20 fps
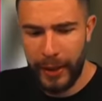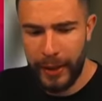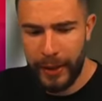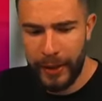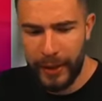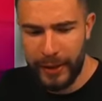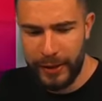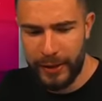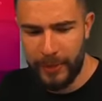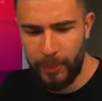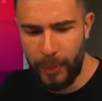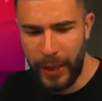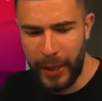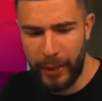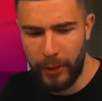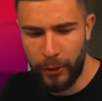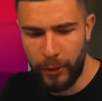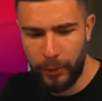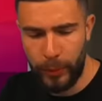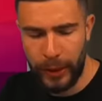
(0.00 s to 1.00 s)
That's bang
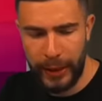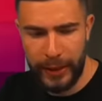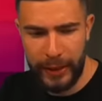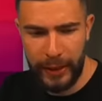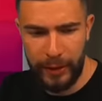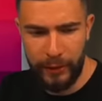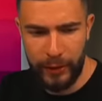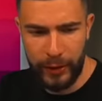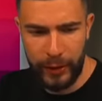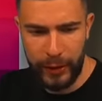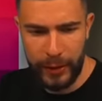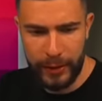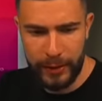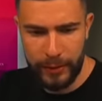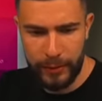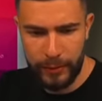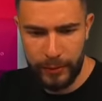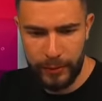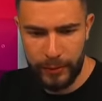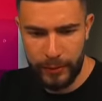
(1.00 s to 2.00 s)
on break even, guys.
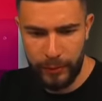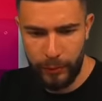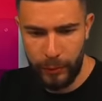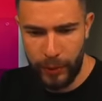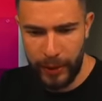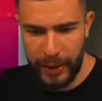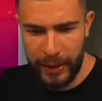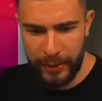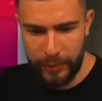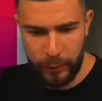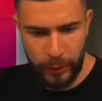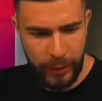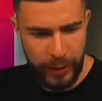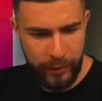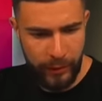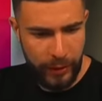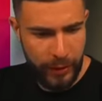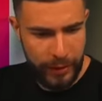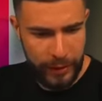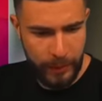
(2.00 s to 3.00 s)
Without whatever
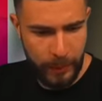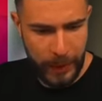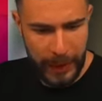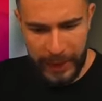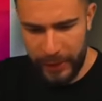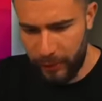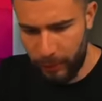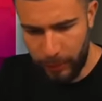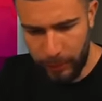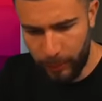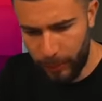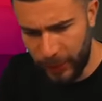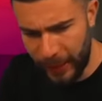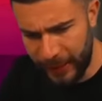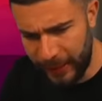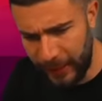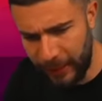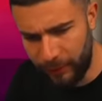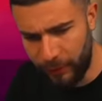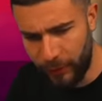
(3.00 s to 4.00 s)
this pays, we
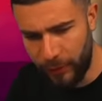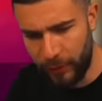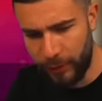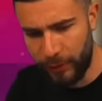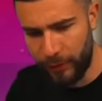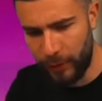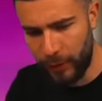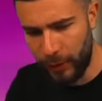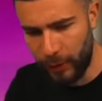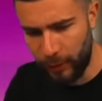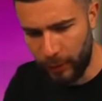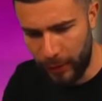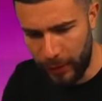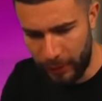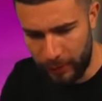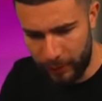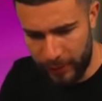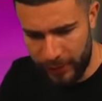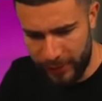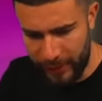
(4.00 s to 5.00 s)
break even on the video with
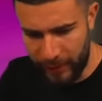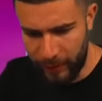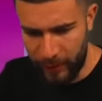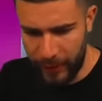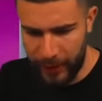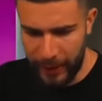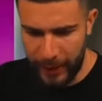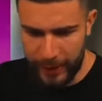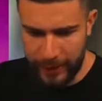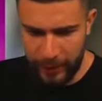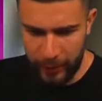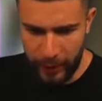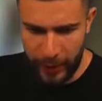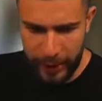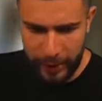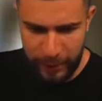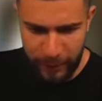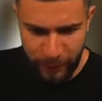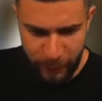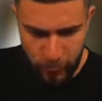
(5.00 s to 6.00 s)
107k. So now
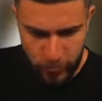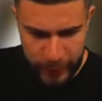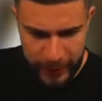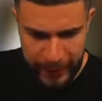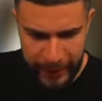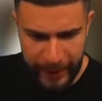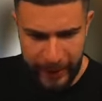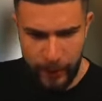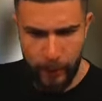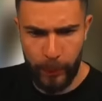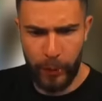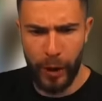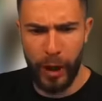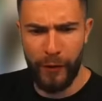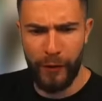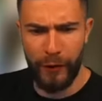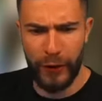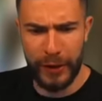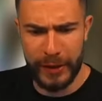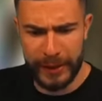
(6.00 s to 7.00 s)
it's 40k
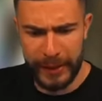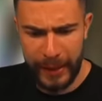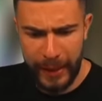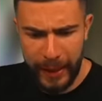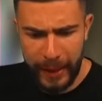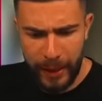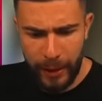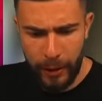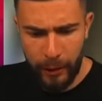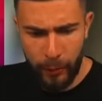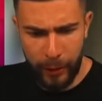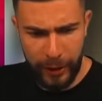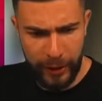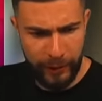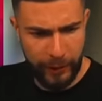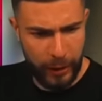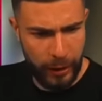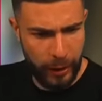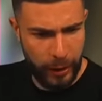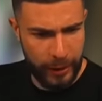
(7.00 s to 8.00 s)
profit. Whatever
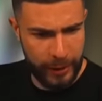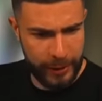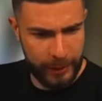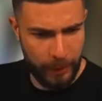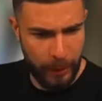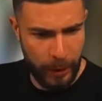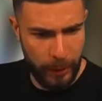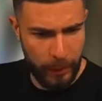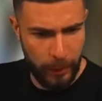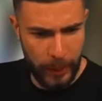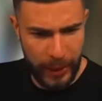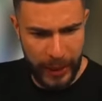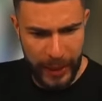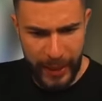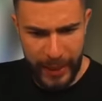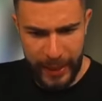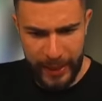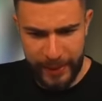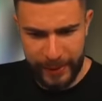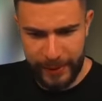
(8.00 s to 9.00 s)
the last spin
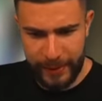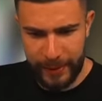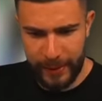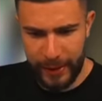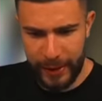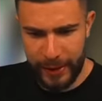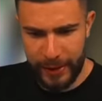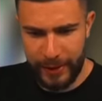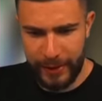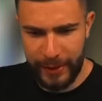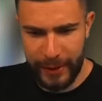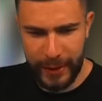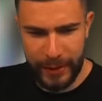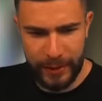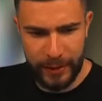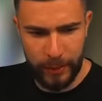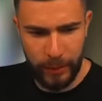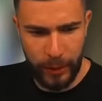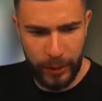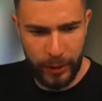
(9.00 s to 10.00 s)
pays. Nice
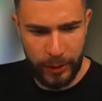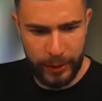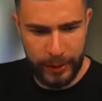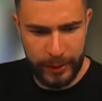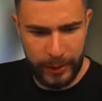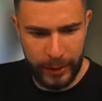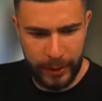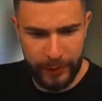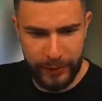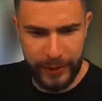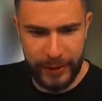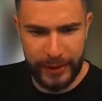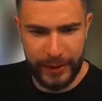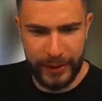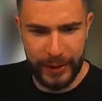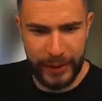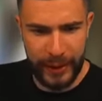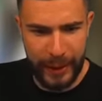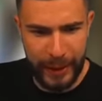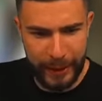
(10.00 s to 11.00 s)
scatter blocks. Love to see
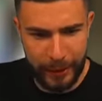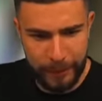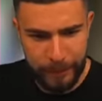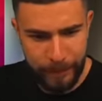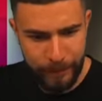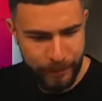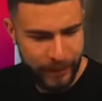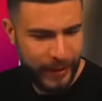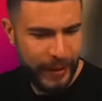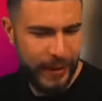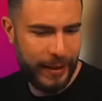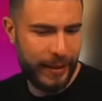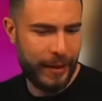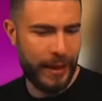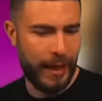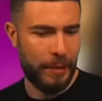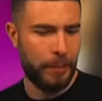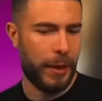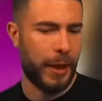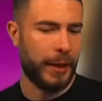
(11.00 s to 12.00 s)
that.
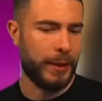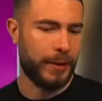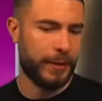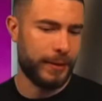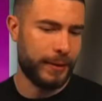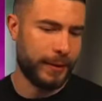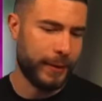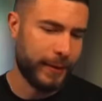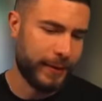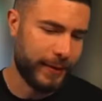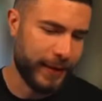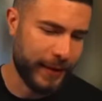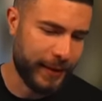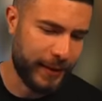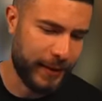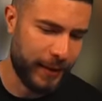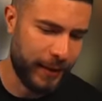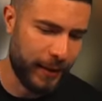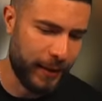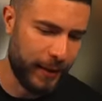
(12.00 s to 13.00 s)
Hey, man.
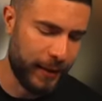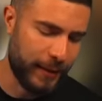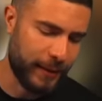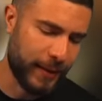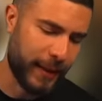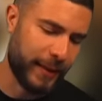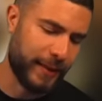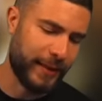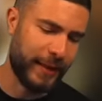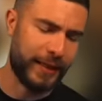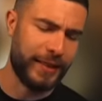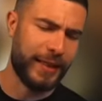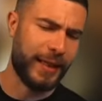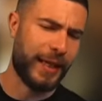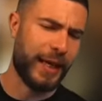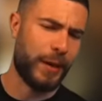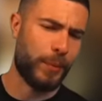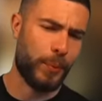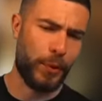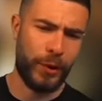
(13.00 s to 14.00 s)
It's like
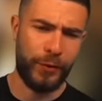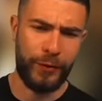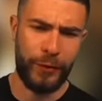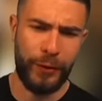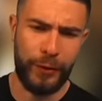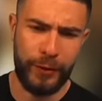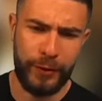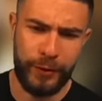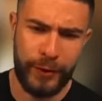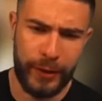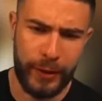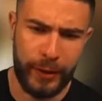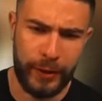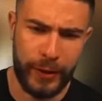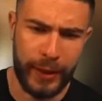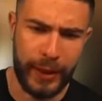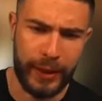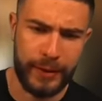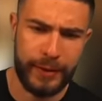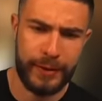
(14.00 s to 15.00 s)
60k profit on the video,
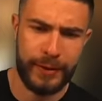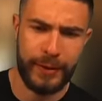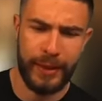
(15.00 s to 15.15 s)
guys.